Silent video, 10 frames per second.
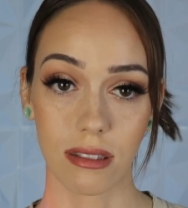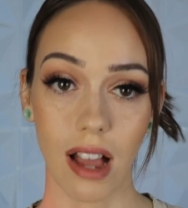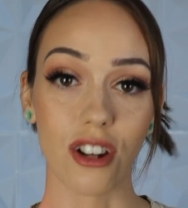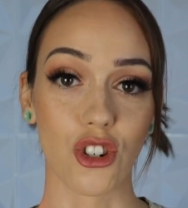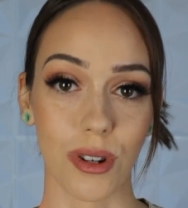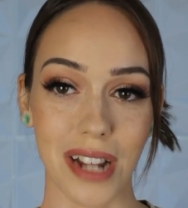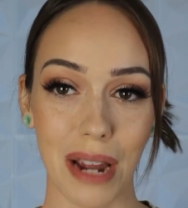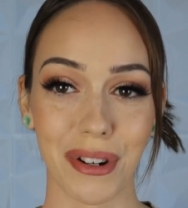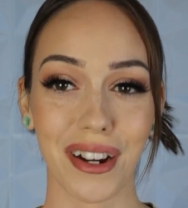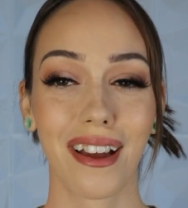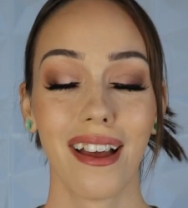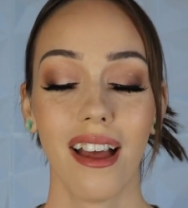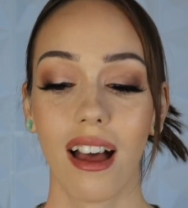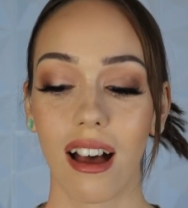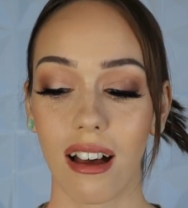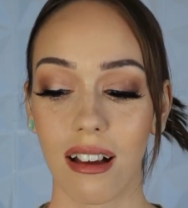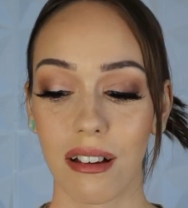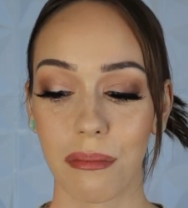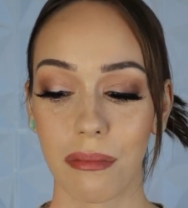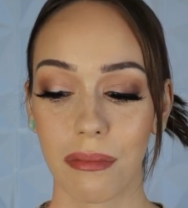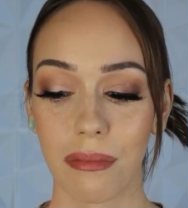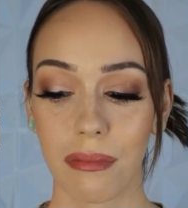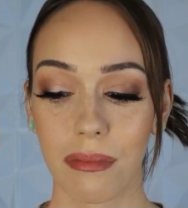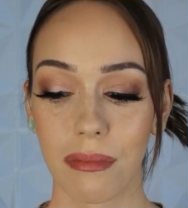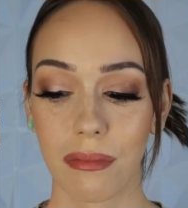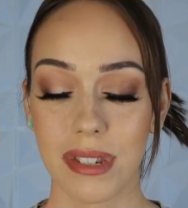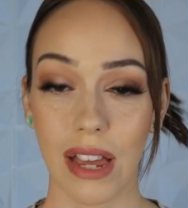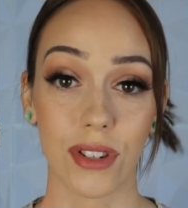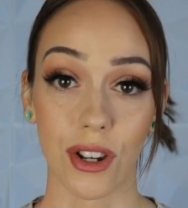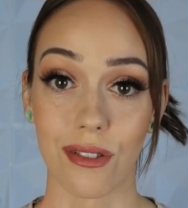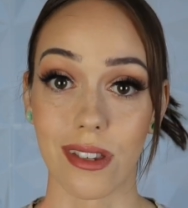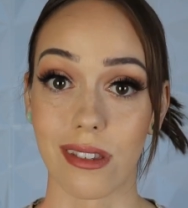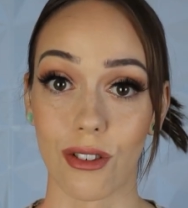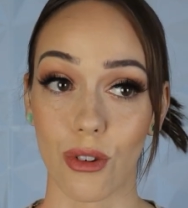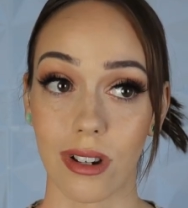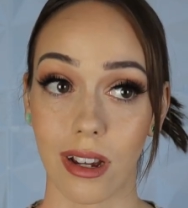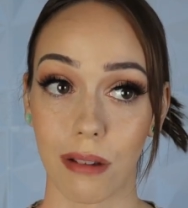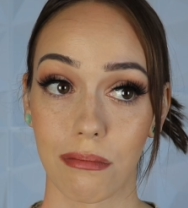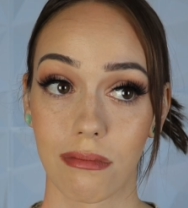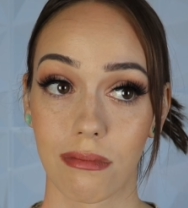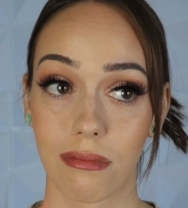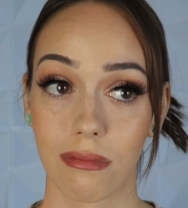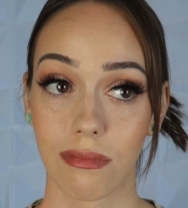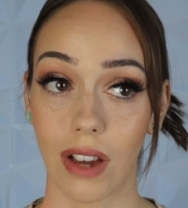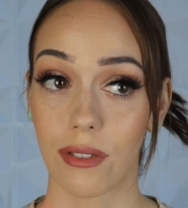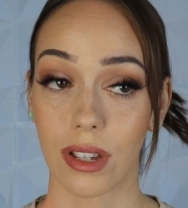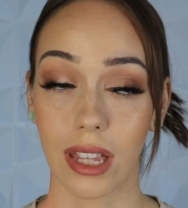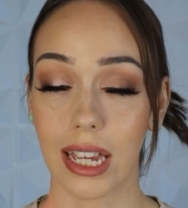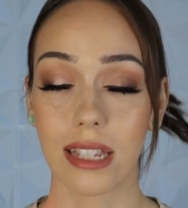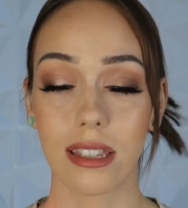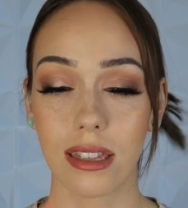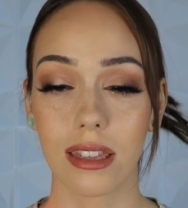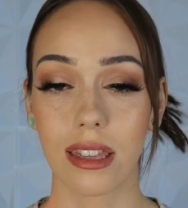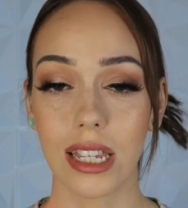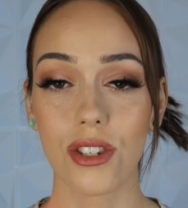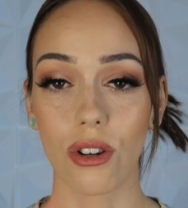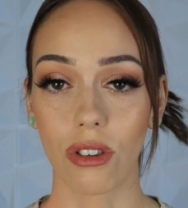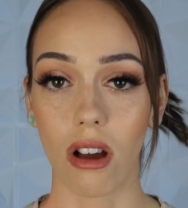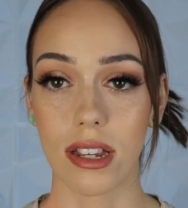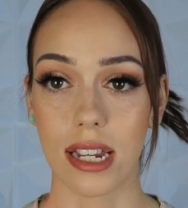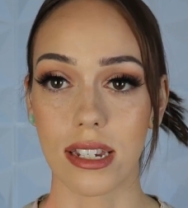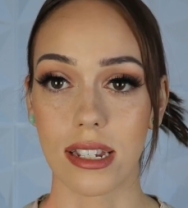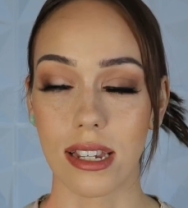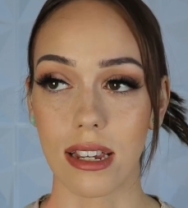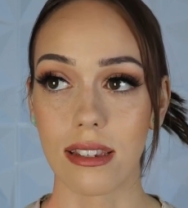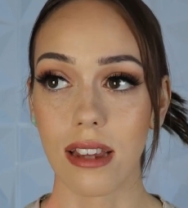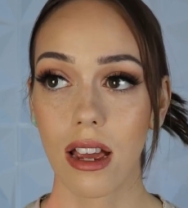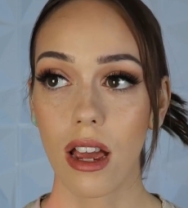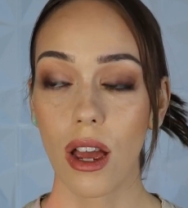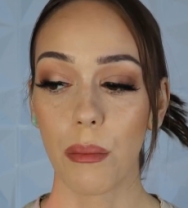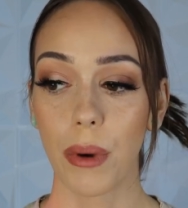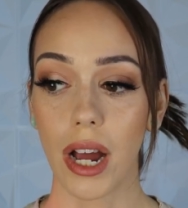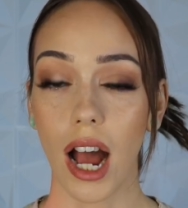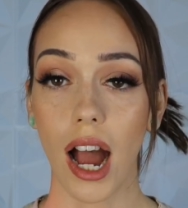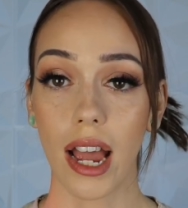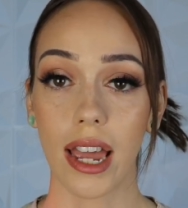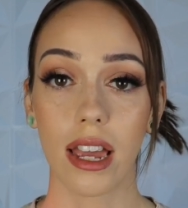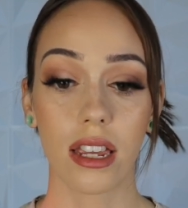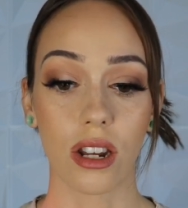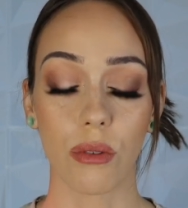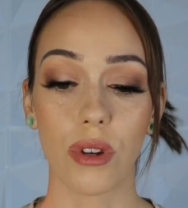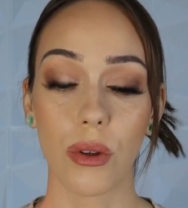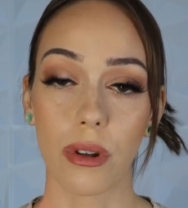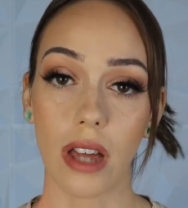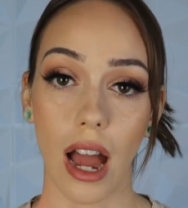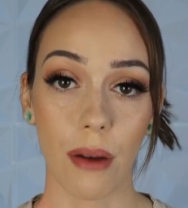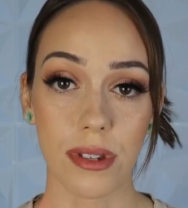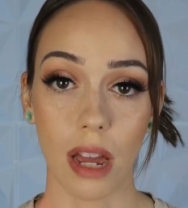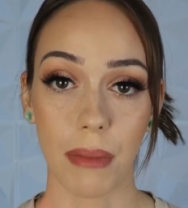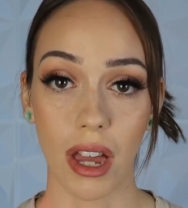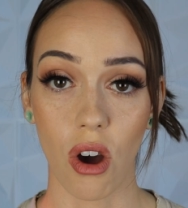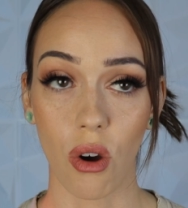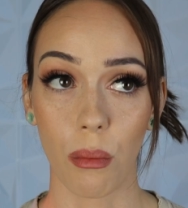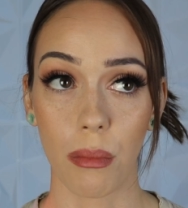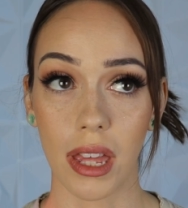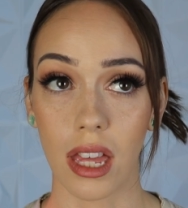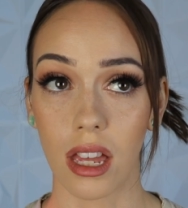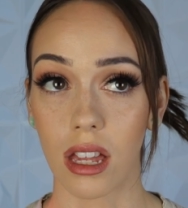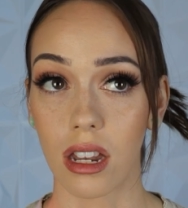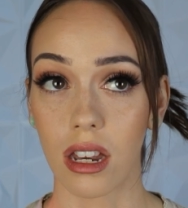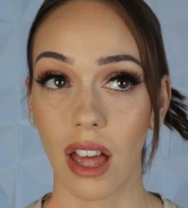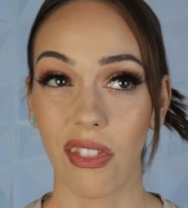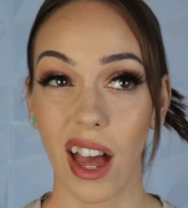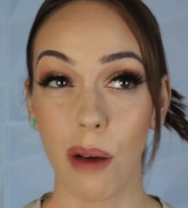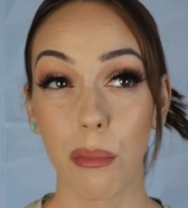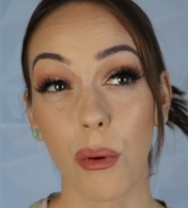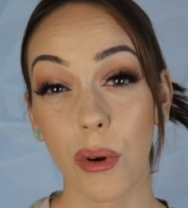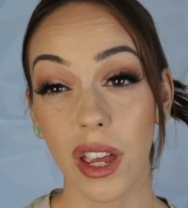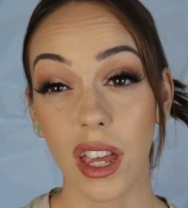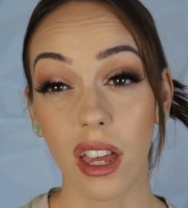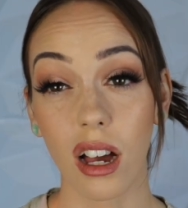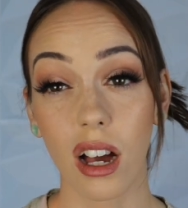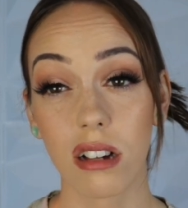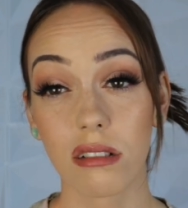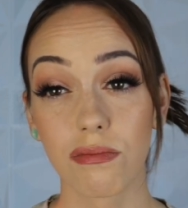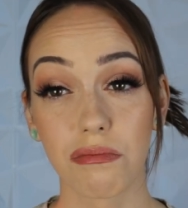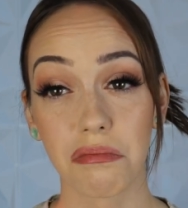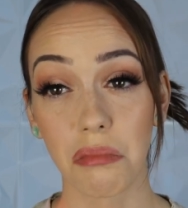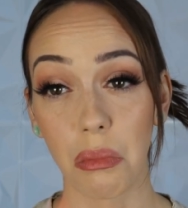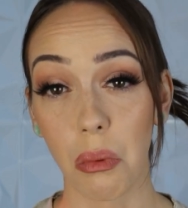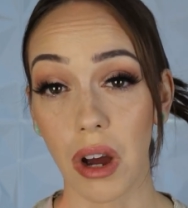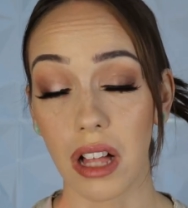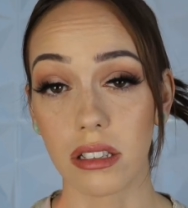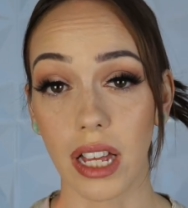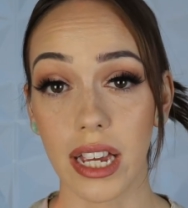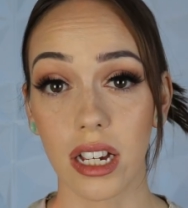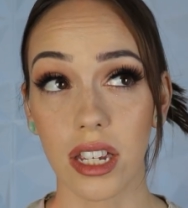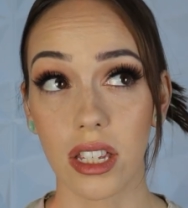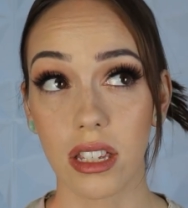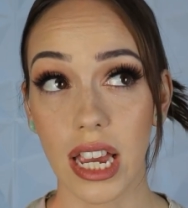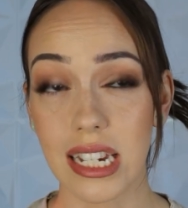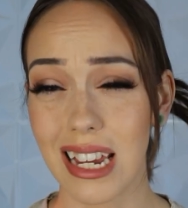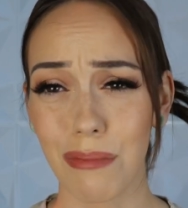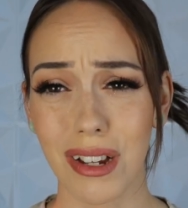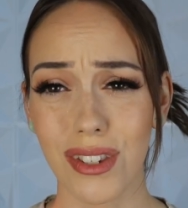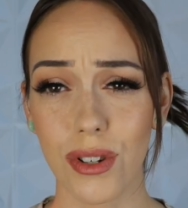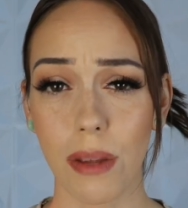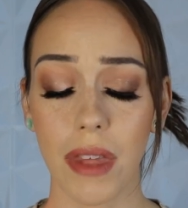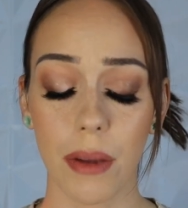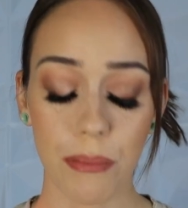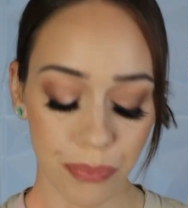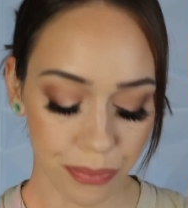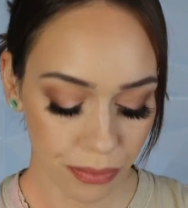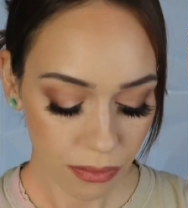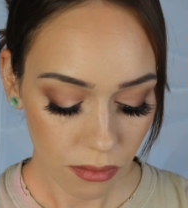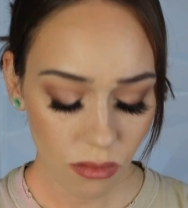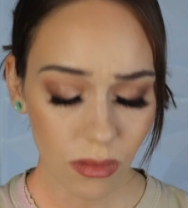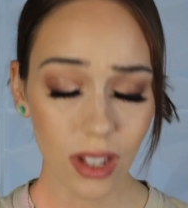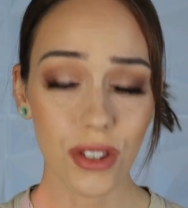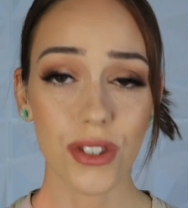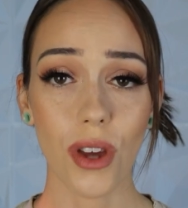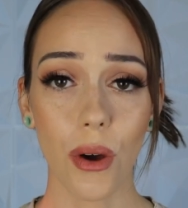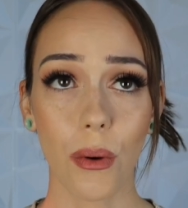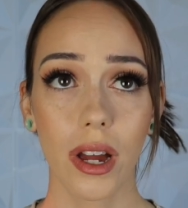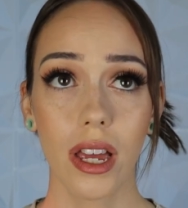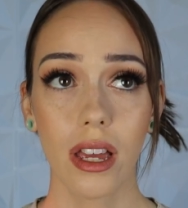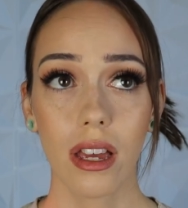not a short timer. 7 years isn't a short time. These are long sentences. But I, you know, knew that I was coming home in, at that point, what, like 18 months or something? So